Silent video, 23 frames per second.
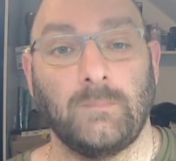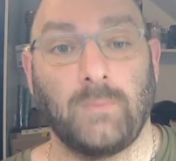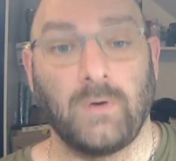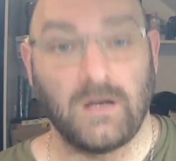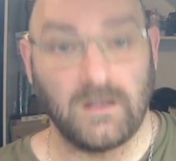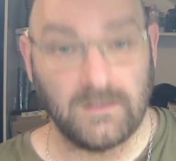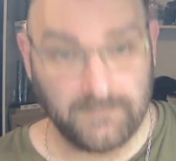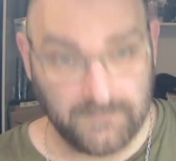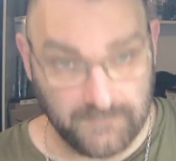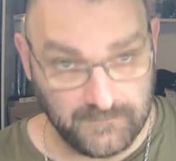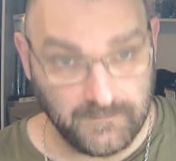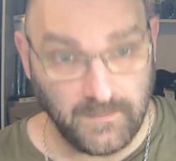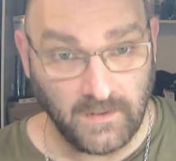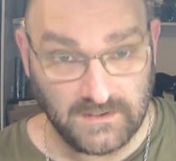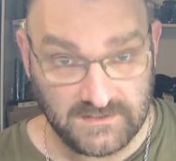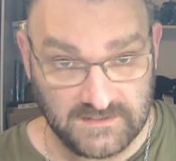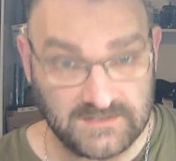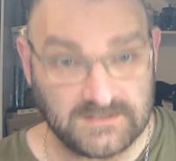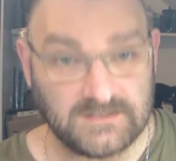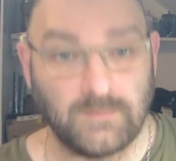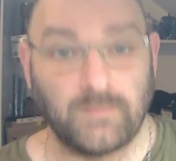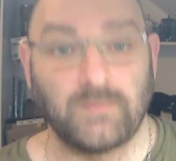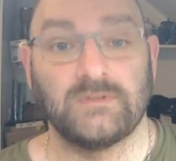uh,
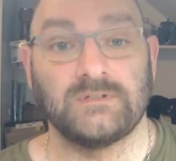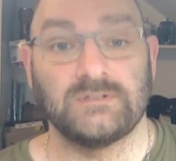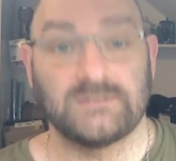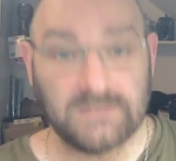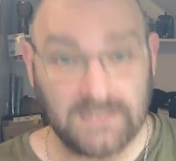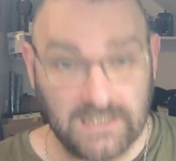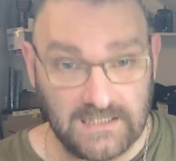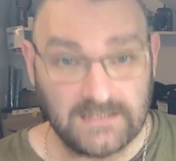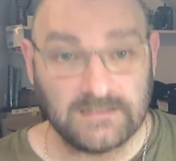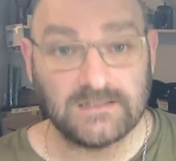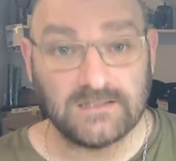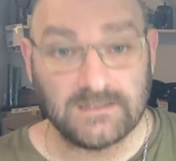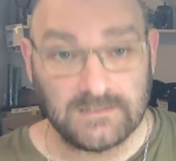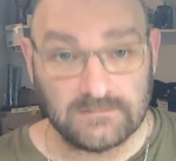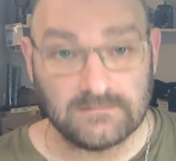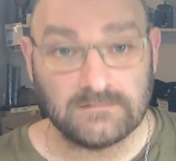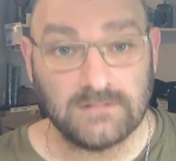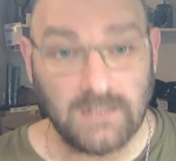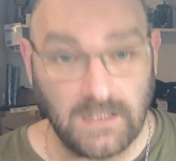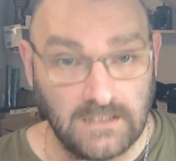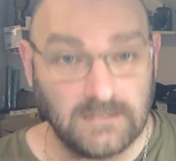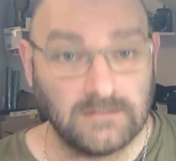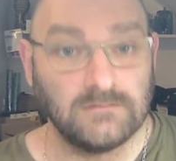participants in
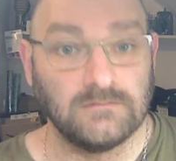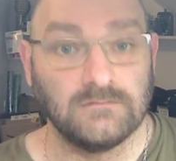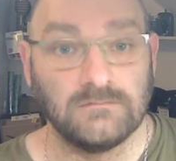in